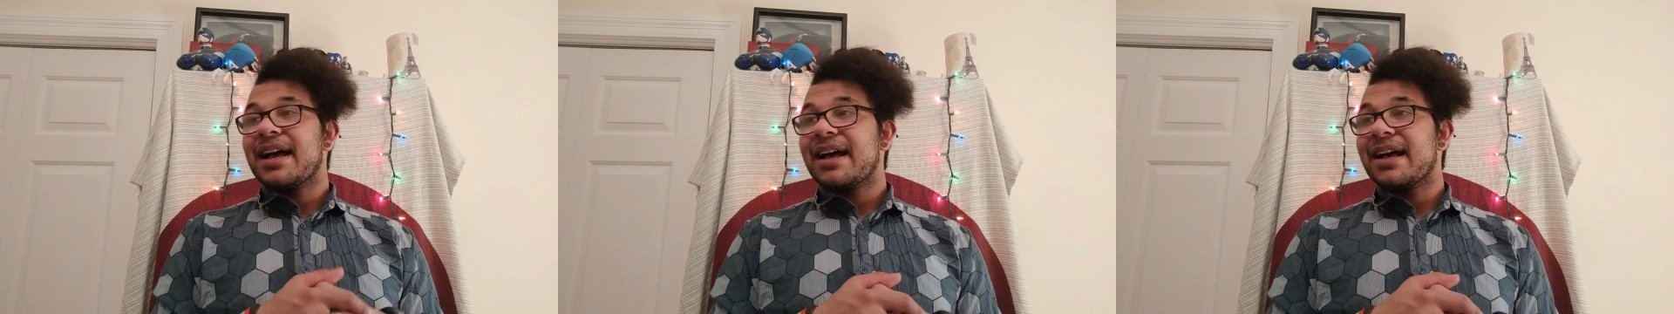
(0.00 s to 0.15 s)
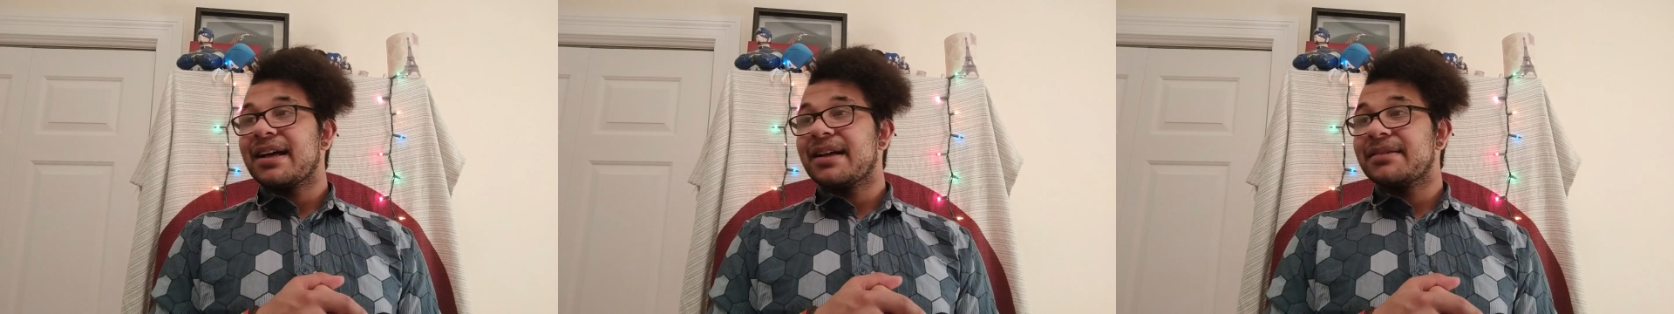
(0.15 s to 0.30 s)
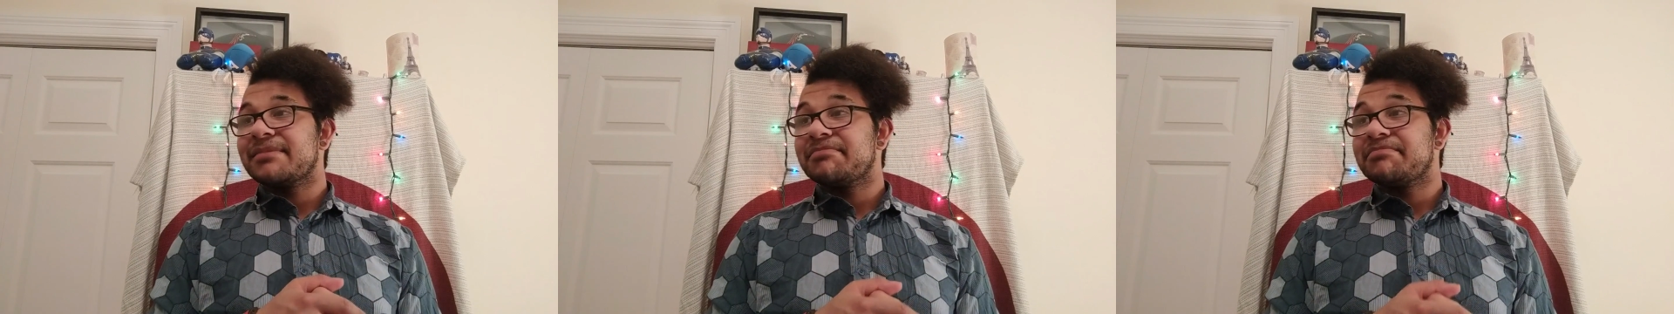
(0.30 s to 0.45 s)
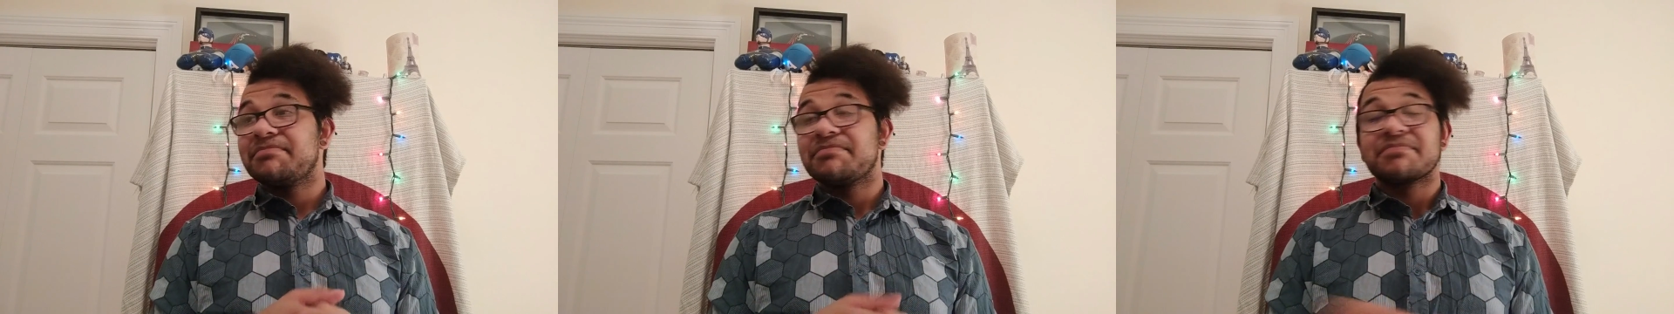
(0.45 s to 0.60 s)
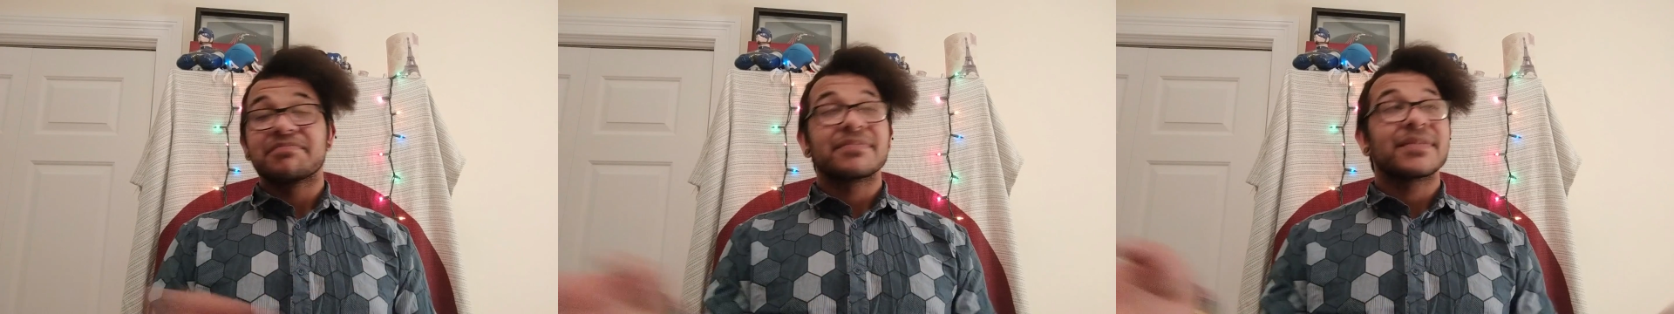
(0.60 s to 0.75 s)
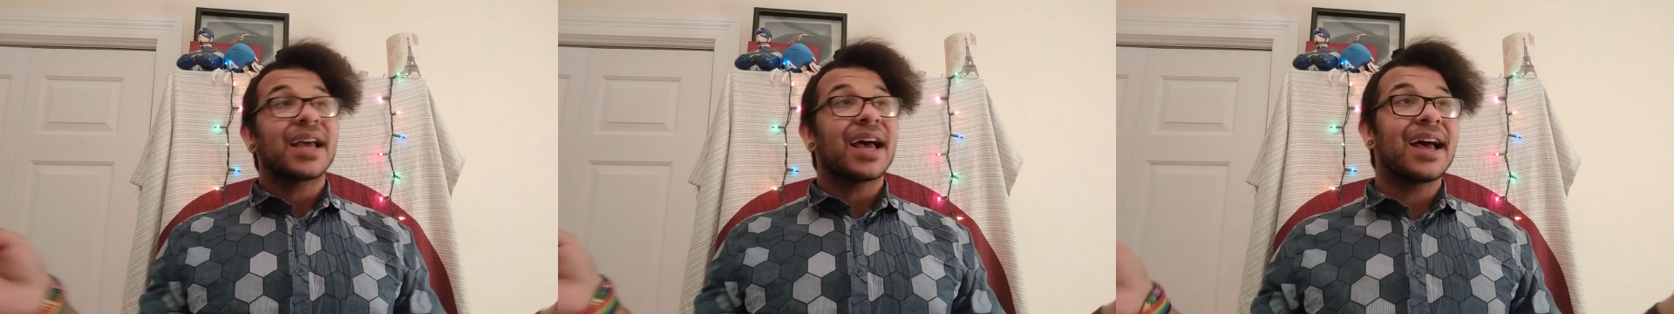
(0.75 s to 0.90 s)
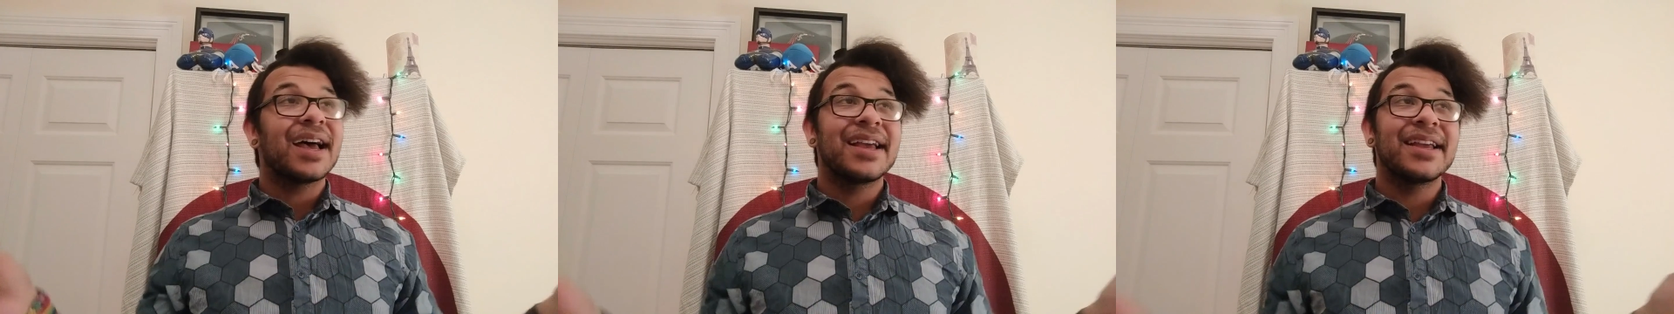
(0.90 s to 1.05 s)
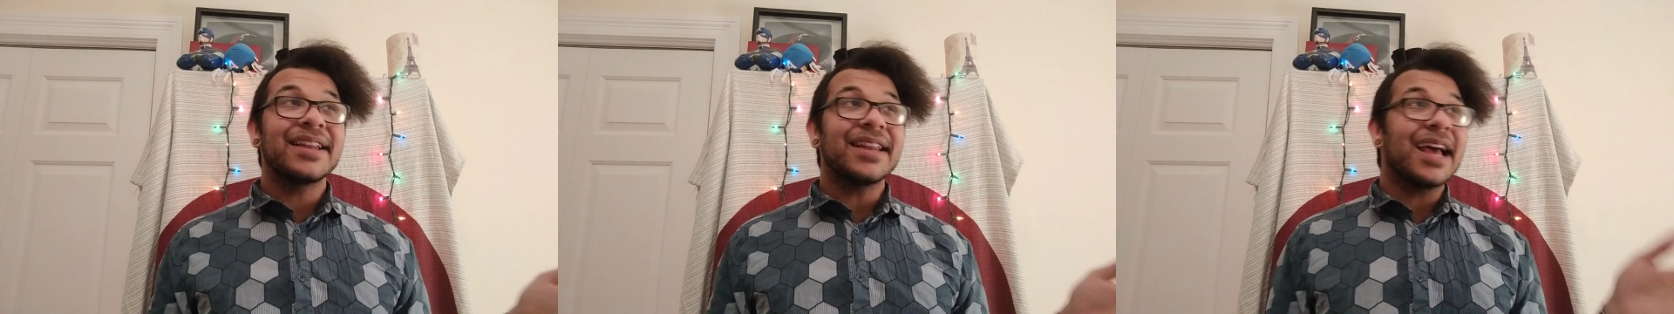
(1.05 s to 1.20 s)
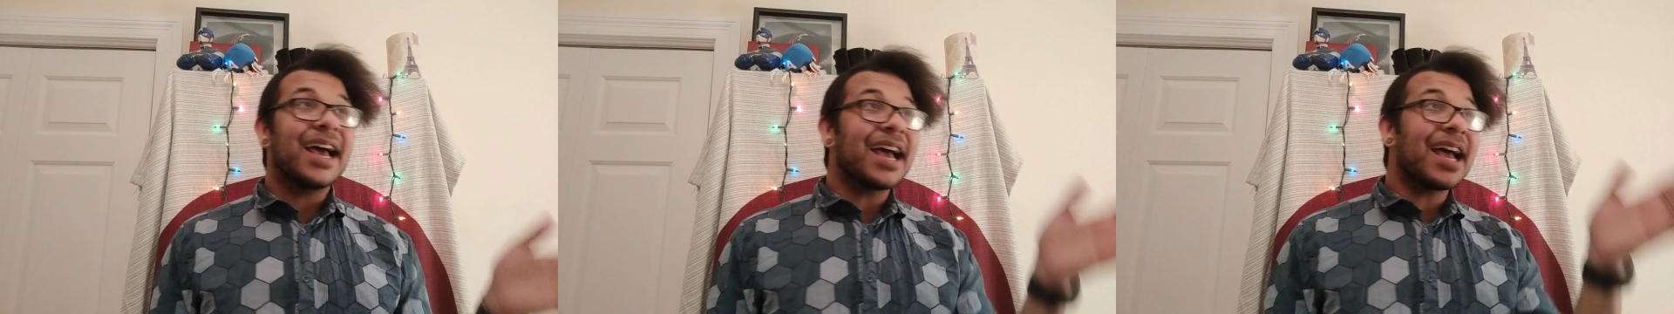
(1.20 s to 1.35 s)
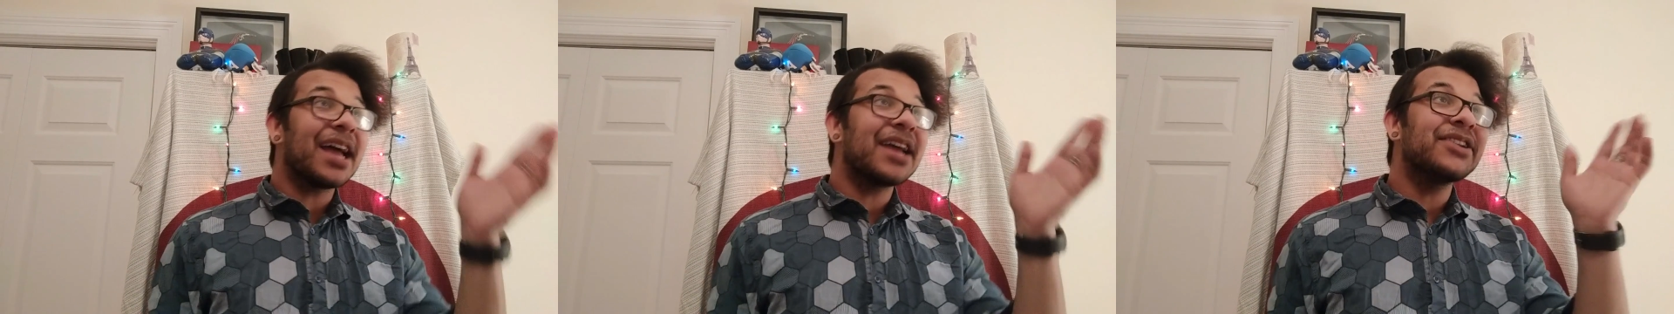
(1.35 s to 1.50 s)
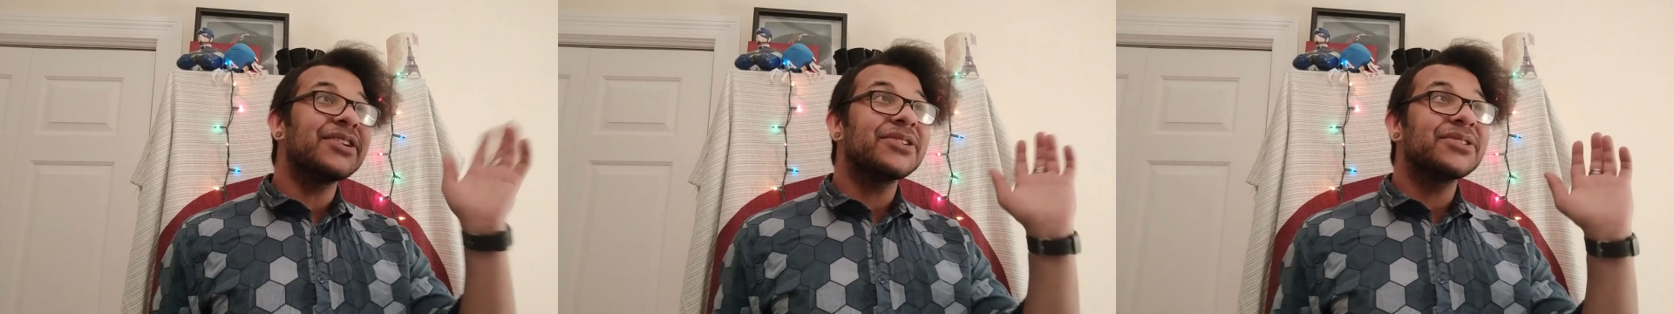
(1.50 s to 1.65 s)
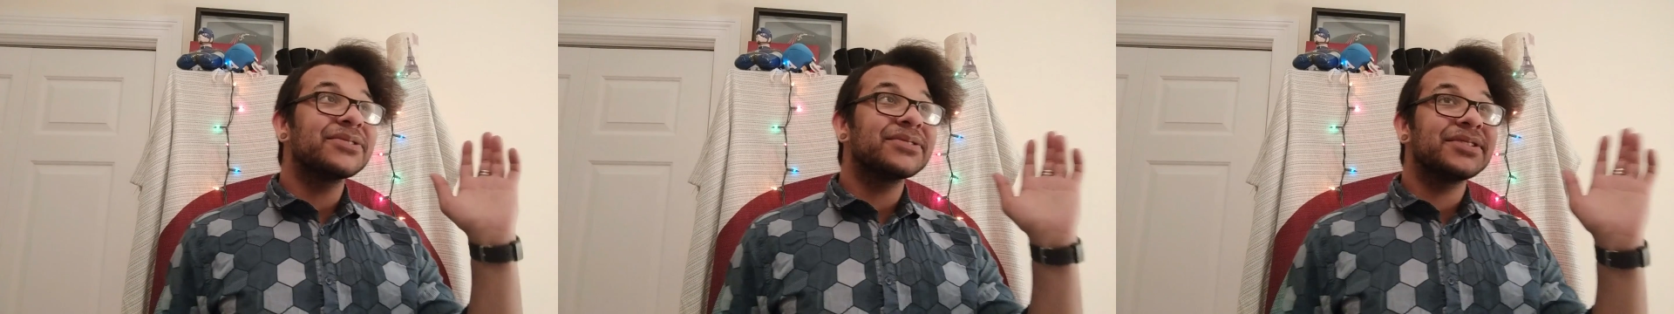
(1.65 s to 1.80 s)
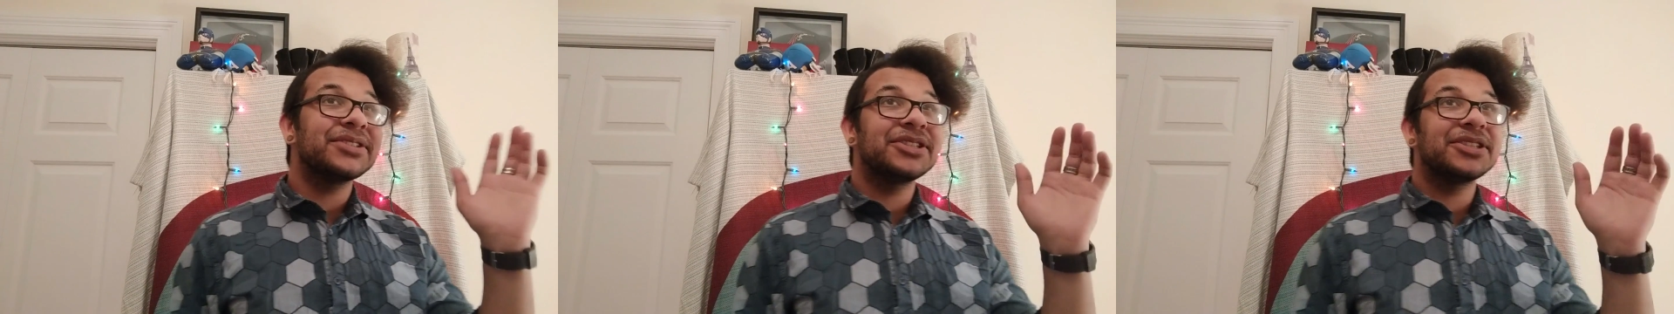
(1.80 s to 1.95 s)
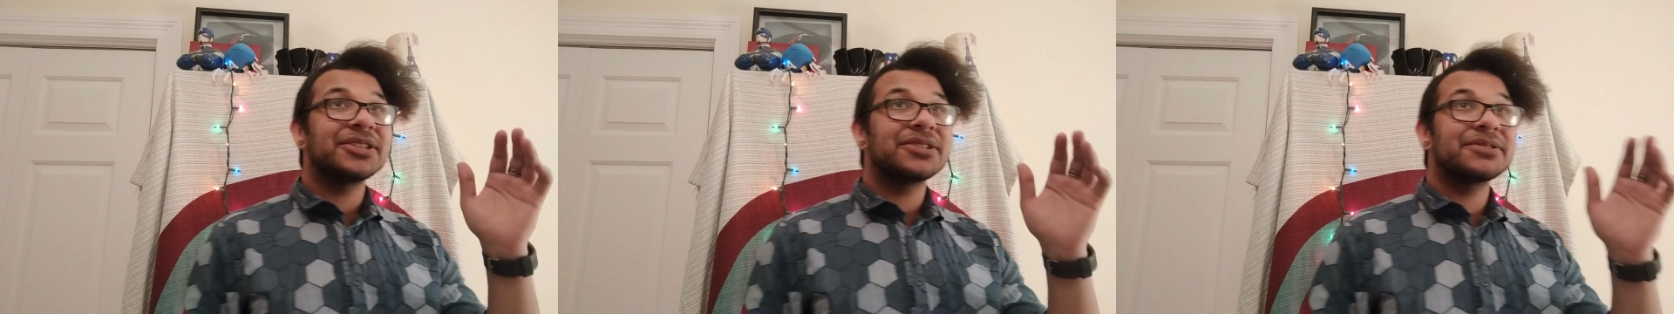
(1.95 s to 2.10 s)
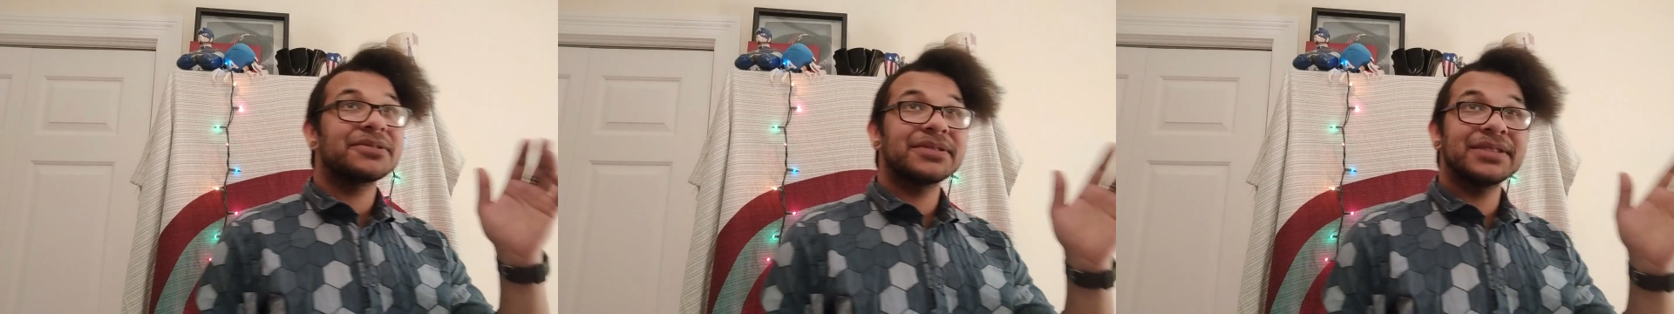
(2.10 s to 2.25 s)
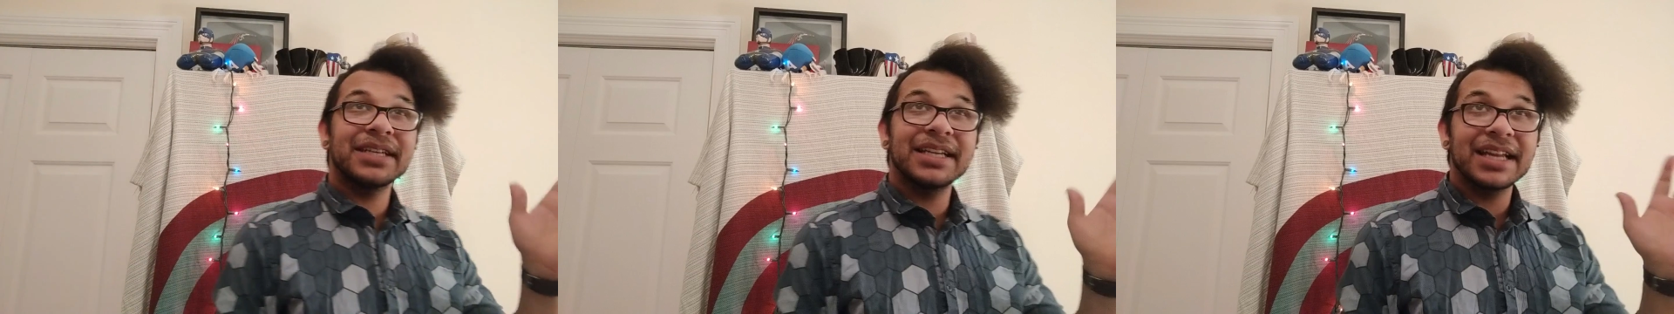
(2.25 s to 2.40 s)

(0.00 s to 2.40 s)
I don't, you know,